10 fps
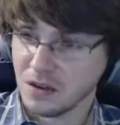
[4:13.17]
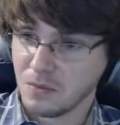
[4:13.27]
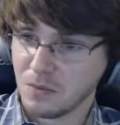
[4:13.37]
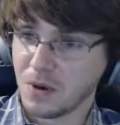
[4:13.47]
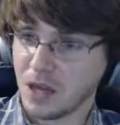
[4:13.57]

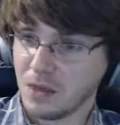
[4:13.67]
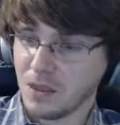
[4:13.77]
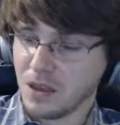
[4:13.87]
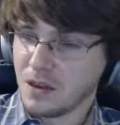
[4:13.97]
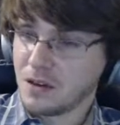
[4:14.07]
But
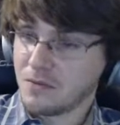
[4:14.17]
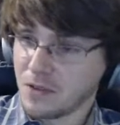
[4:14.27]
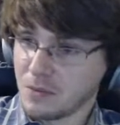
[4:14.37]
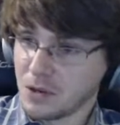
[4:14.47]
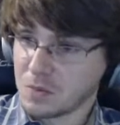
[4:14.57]
for
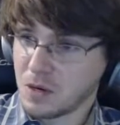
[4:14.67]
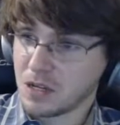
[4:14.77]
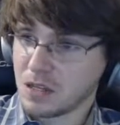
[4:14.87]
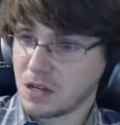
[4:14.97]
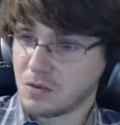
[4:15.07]
the most
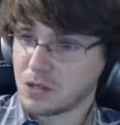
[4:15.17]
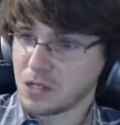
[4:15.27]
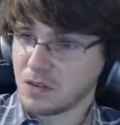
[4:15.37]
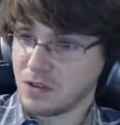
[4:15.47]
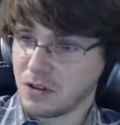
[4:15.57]
part, they don't want you
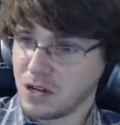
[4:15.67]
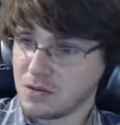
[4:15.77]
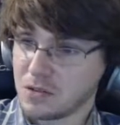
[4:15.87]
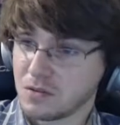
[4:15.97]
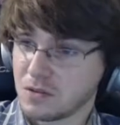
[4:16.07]
leaving your
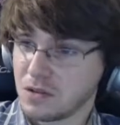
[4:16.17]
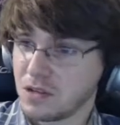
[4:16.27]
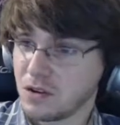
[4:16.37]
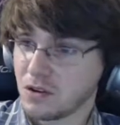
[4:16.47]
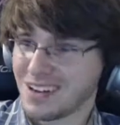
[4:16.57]
house.
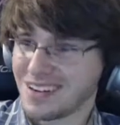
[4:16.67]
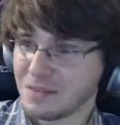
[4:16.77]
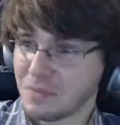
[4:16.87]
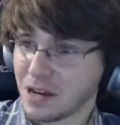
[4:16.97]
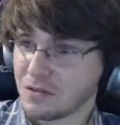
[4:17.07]
You're allowed to get
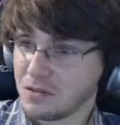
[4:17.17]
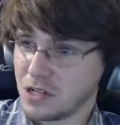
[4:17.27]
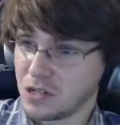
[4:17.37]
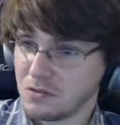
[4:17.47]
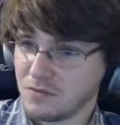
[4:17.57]
medical
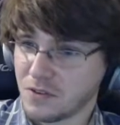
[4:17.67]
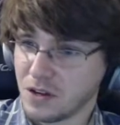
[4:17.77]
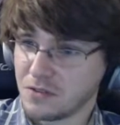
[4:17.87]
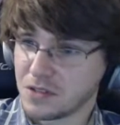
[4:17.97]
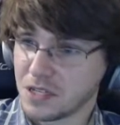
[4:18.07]
attention for
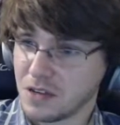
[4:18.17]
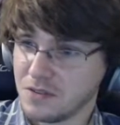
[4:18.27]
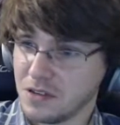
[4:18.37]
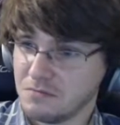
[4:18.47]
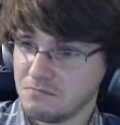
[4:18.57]
health and
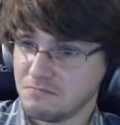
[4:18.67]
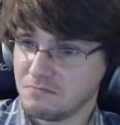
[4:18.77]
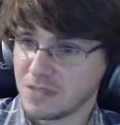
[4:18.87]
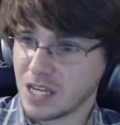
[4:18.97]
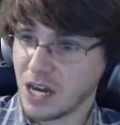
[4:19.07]
safety,
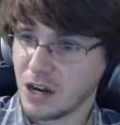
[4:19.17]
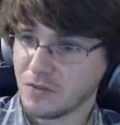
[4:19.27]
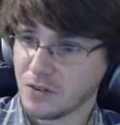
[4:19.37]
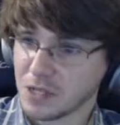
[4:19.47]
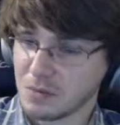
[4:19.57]
caring
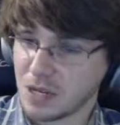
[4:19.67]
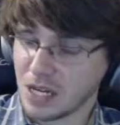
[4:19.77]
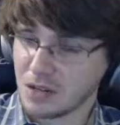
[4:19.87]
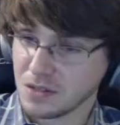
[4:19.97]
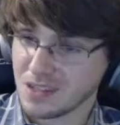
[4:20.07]
for somebody
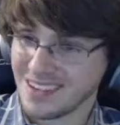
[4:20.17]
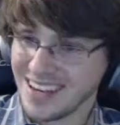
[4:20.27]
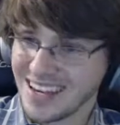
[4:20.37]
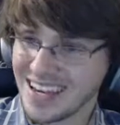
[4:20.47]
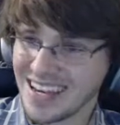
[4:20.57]
else,
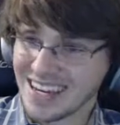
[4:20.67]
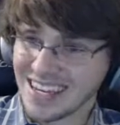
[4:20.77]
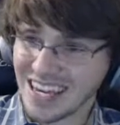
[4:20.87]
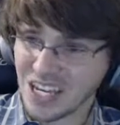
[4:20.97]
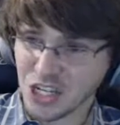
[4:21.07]

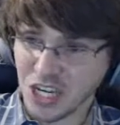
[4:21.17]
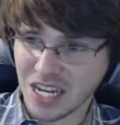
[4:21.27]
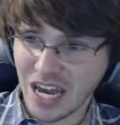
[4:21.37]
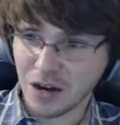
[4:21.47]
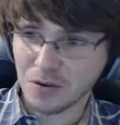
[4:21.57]
engaging
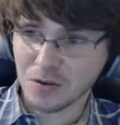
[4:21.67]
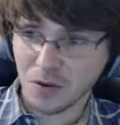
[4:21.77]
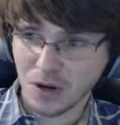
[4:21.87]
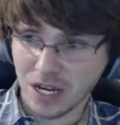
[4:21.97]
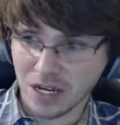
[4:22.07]
in
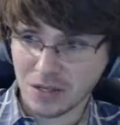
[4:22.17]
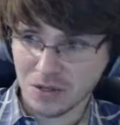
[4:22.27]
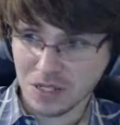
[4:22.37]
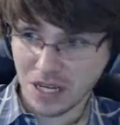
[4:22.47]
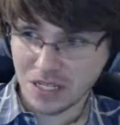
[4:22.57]
outdoor
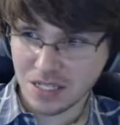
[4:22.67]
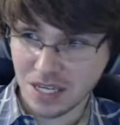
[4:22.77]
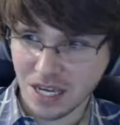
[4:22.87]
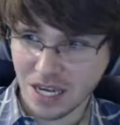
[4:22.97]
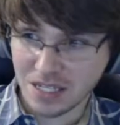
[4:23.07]

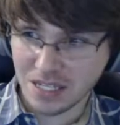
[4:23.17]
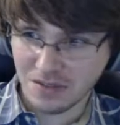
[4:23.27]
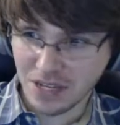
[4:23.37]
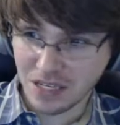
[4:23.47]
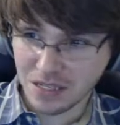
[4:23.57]
exercising
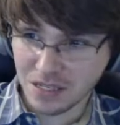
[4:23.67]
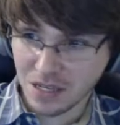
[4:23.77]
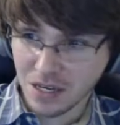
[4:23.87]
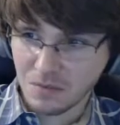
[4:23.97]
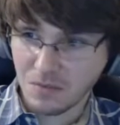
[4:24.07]
activities,
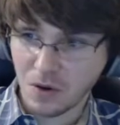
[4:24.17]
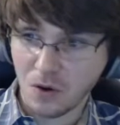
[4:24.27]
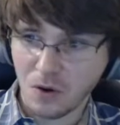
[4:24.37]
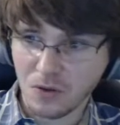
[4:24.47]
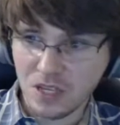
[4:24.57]
but
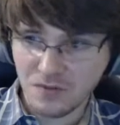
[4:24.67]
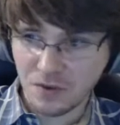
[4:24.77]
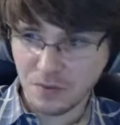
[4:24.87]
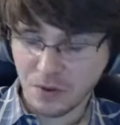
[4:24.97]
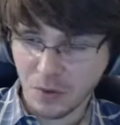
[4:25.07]
only if
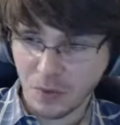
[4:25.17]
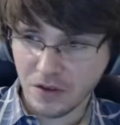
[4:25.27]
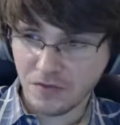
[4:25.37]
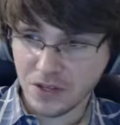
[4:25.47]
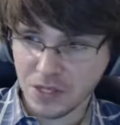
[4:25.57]

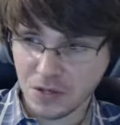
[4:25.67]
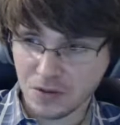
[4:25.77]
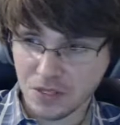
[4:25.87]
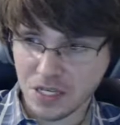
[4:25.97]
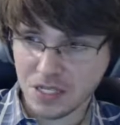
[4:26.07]
appropriate physical
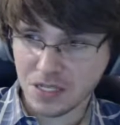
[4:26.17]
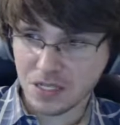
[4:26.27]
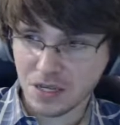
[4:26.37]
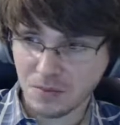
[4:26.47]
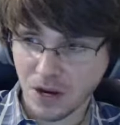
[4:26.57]

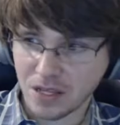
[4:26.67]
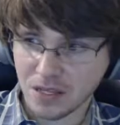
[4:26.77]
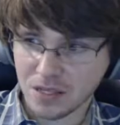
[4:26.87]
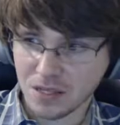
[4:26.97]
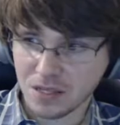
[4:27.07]
distancing
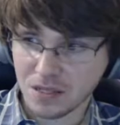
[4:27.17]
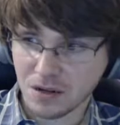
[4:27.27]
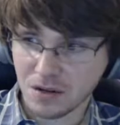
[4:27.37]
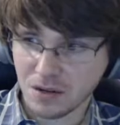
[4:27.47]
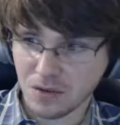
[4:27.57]
practices are
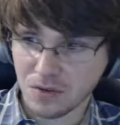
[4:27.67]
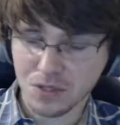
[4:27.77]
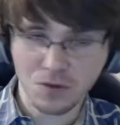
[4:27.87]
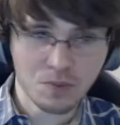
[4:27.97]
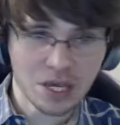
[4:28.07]
used.
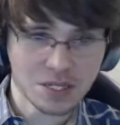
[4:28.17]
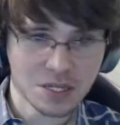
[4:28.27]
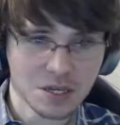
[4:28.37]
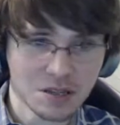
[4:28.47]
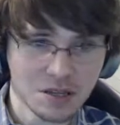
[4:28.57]
So
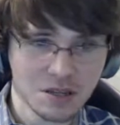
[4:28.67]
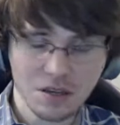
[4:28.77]
basically,